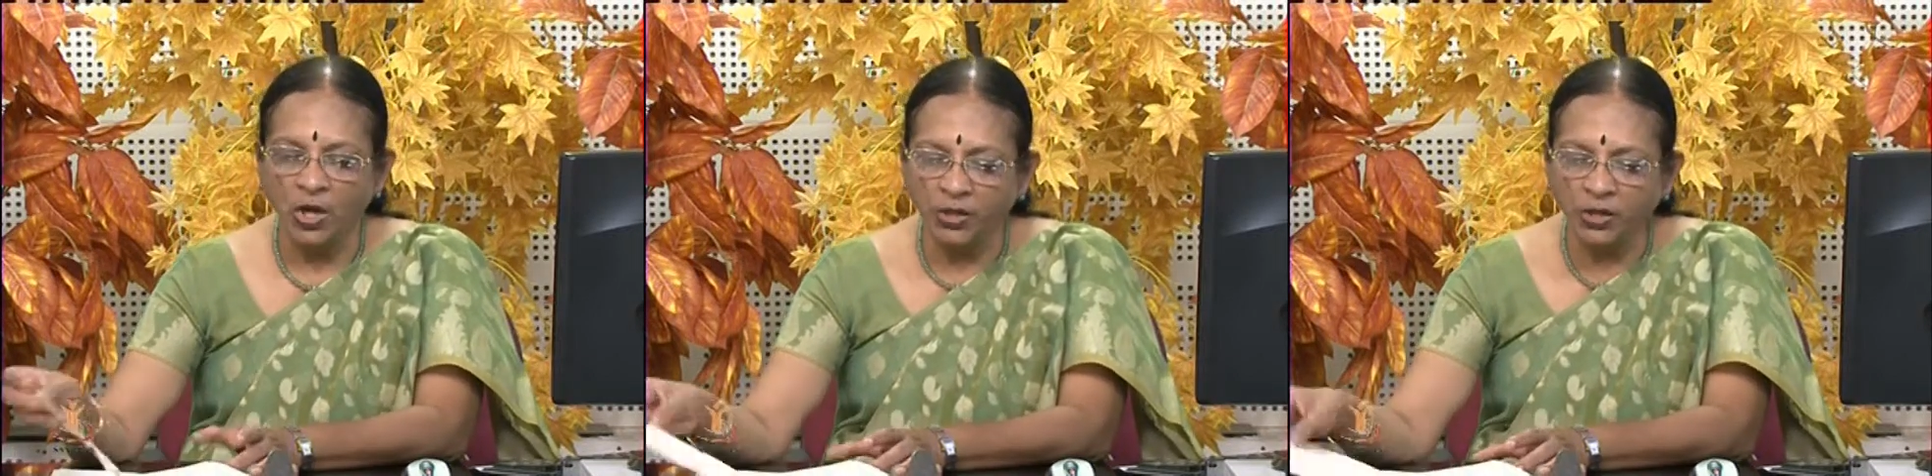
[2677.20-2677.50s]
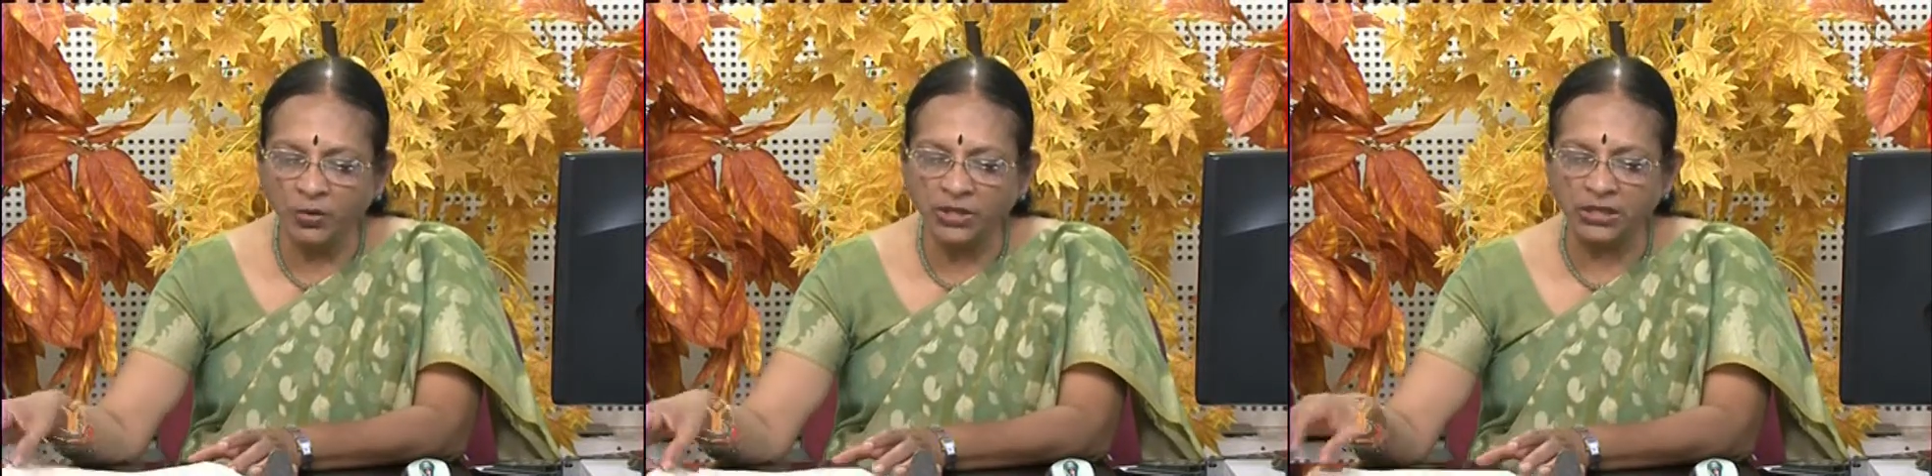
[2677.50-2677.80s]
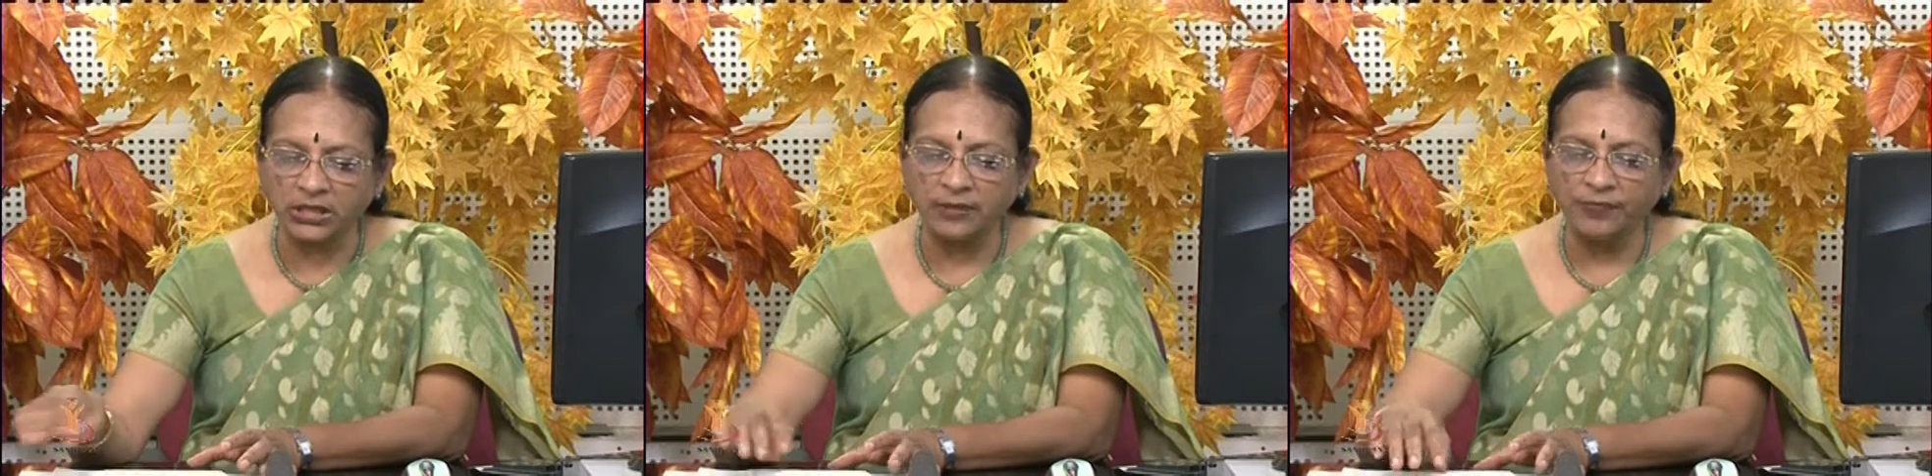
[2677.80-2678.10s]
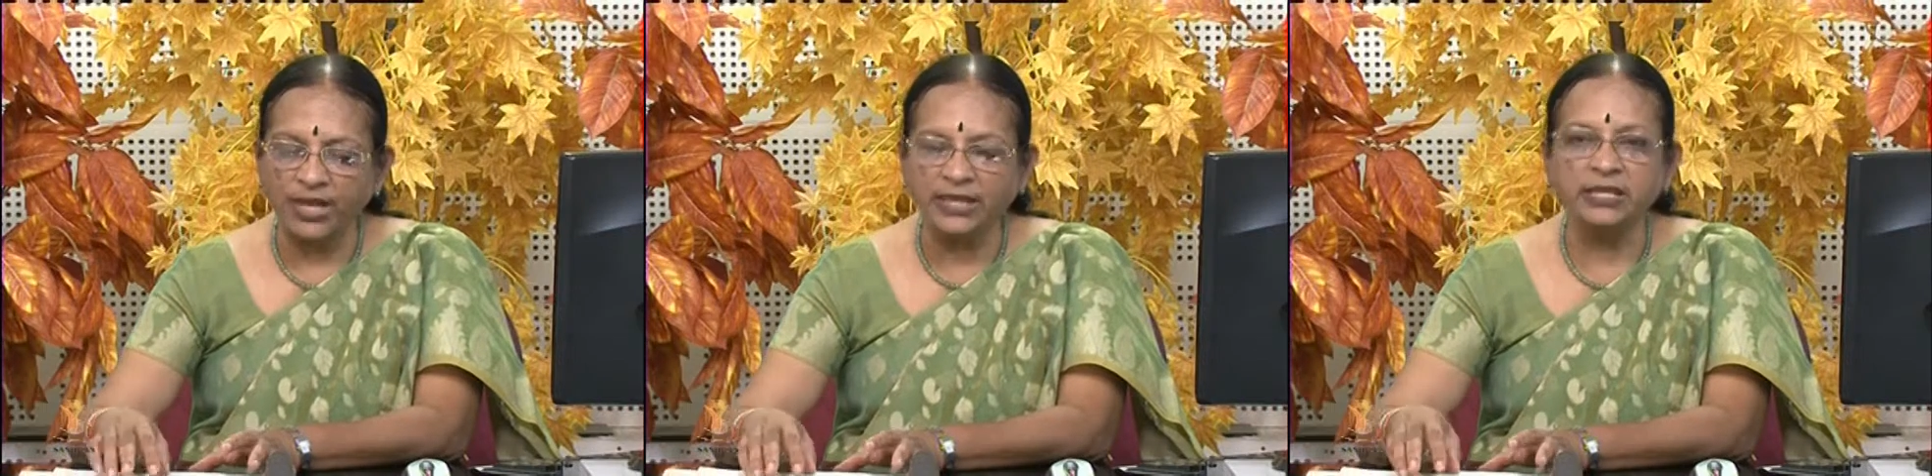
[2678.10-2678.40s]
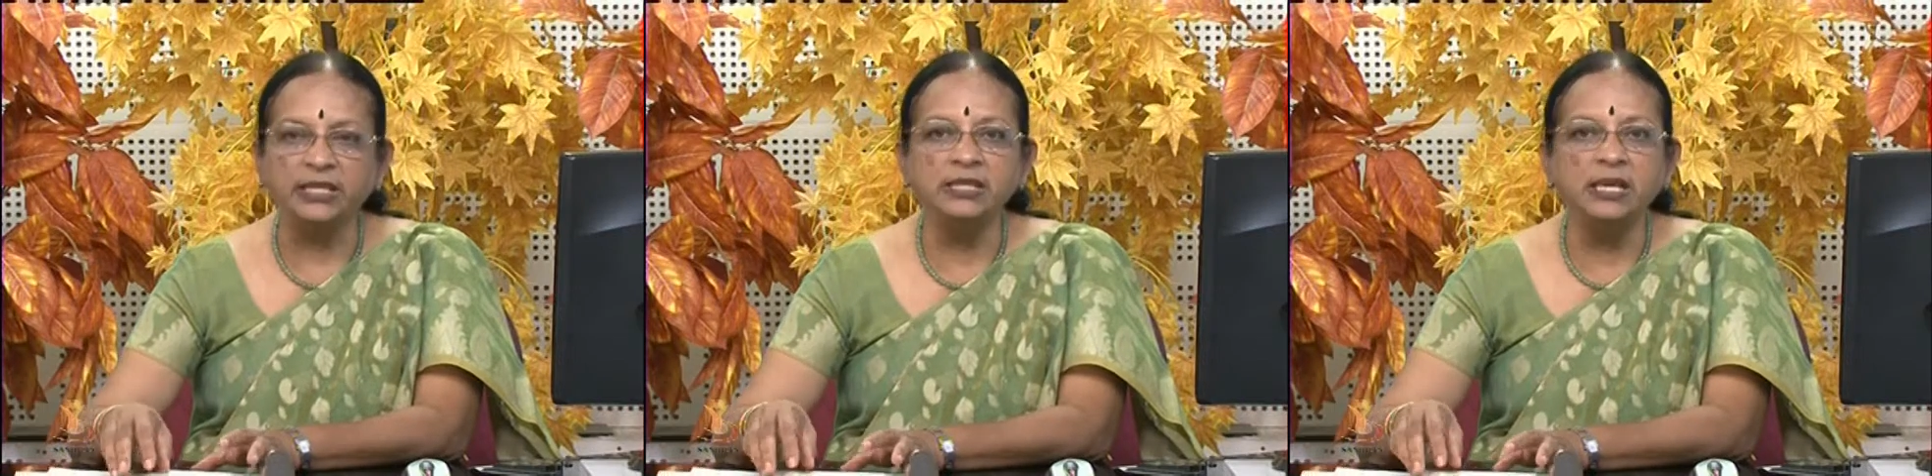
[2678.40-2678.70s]
Notice that
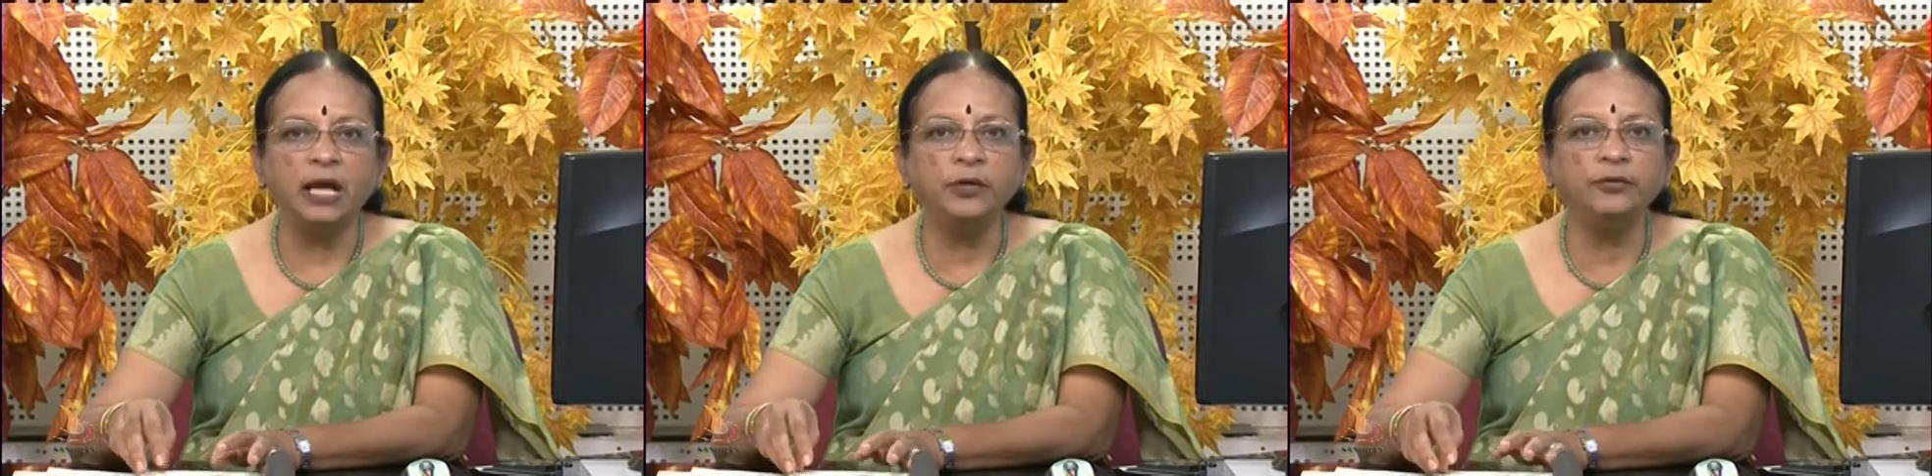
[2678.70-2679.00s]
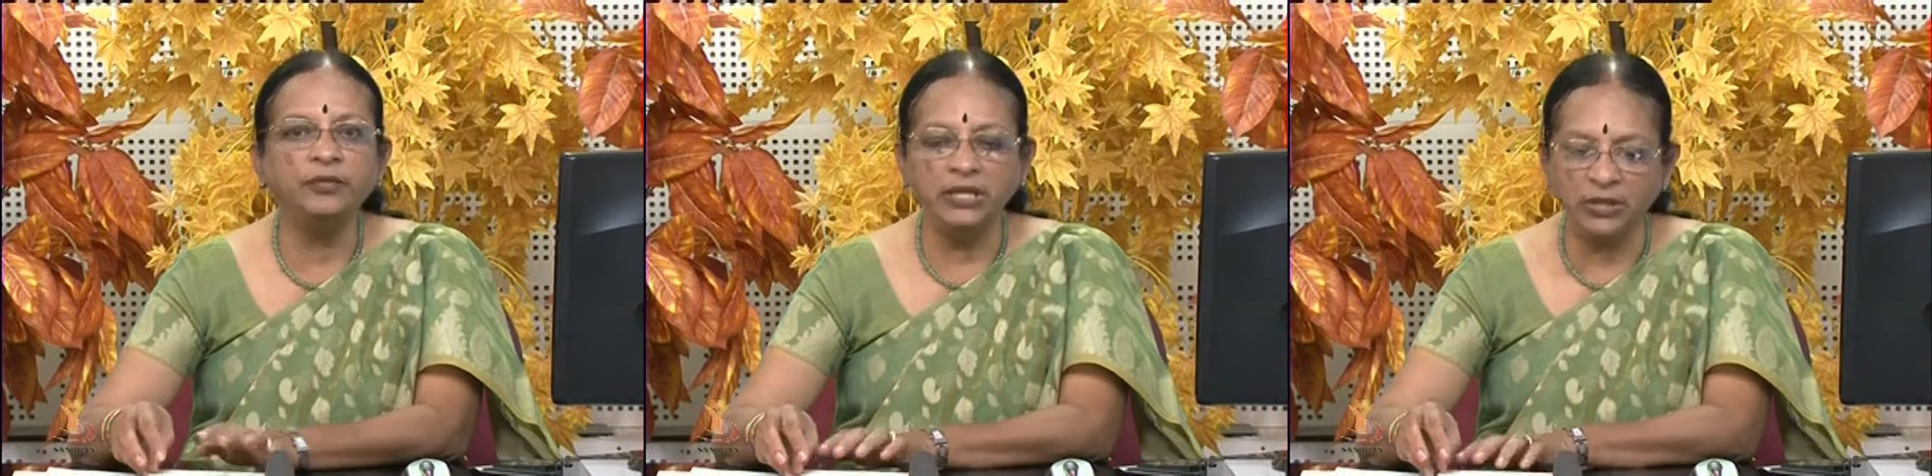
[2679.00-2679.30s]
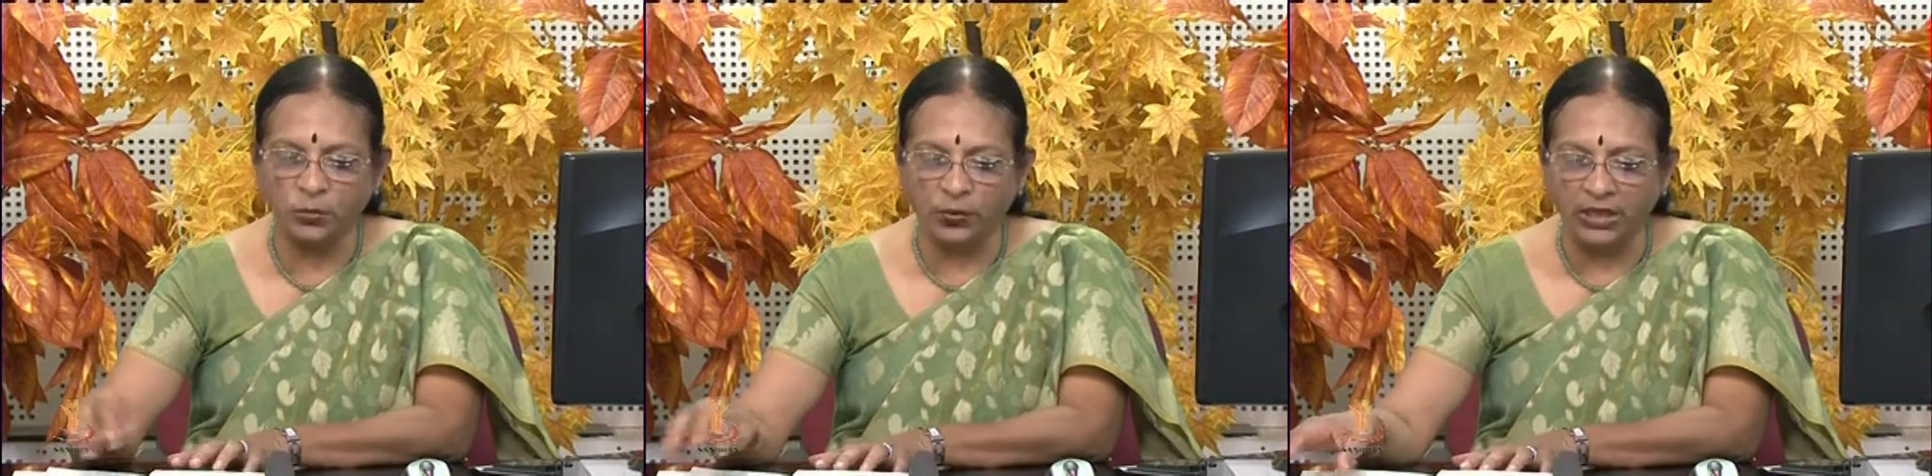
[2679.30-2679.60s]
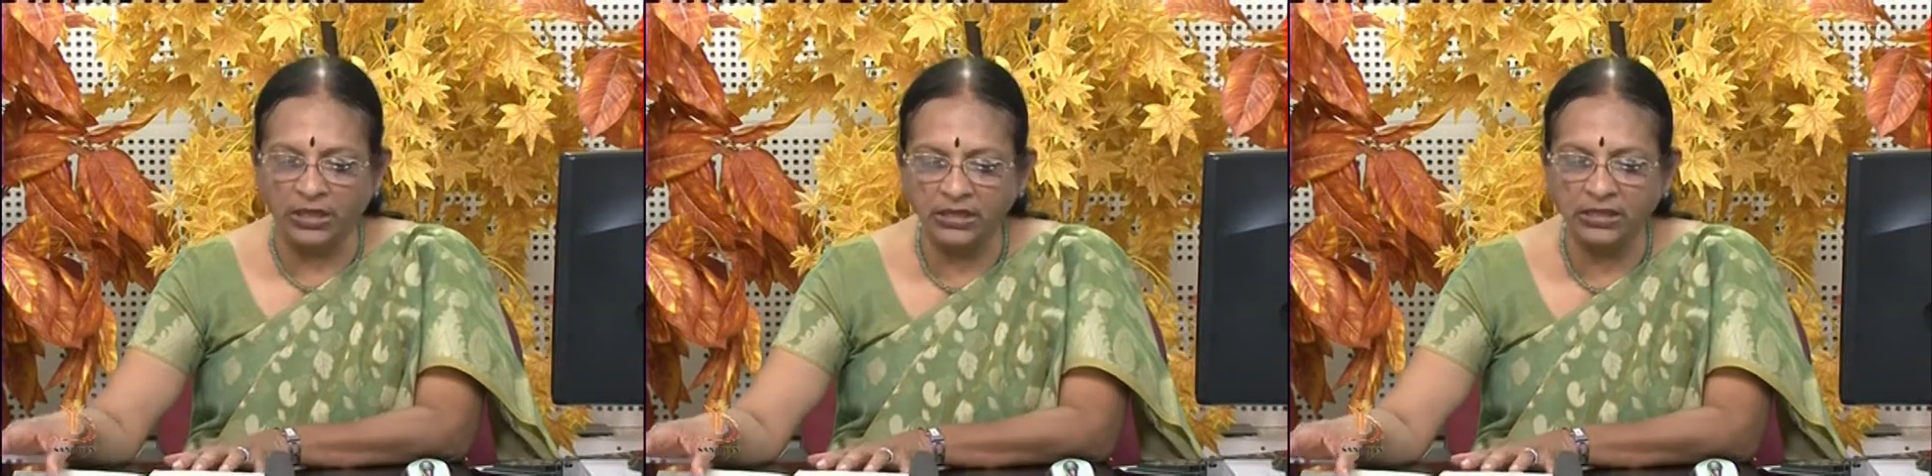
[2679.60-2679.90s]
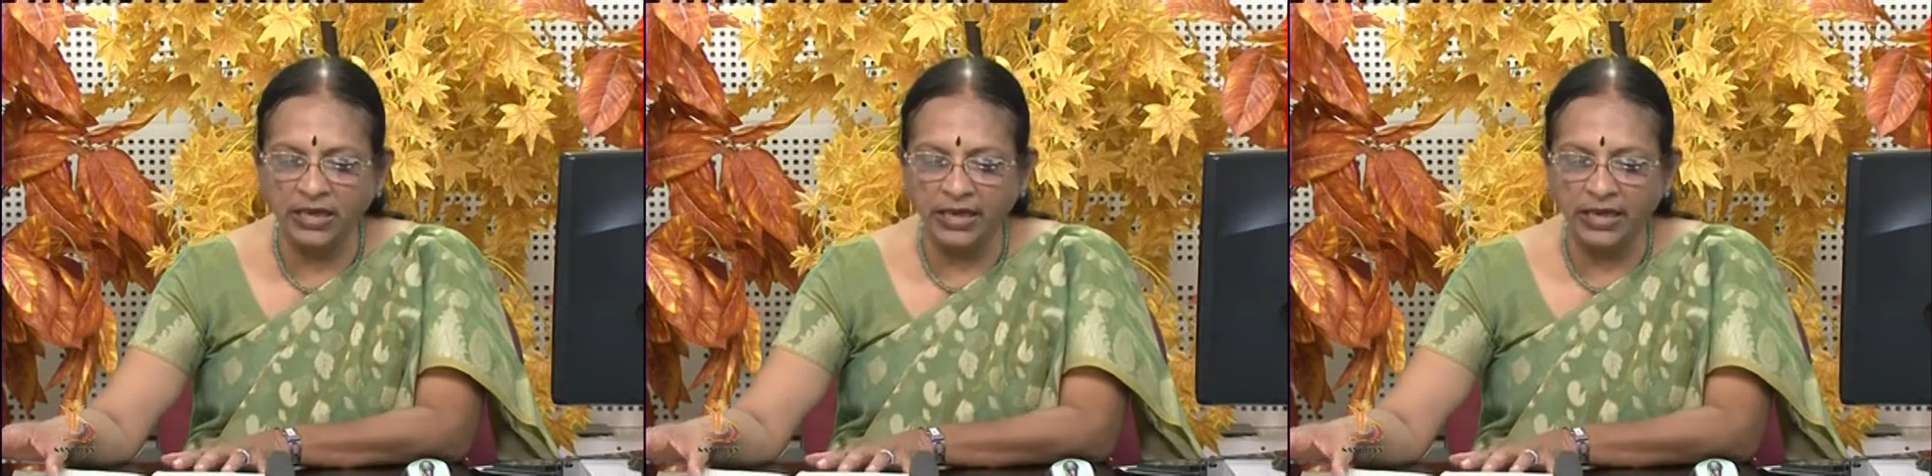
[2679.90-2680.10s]
in none of these words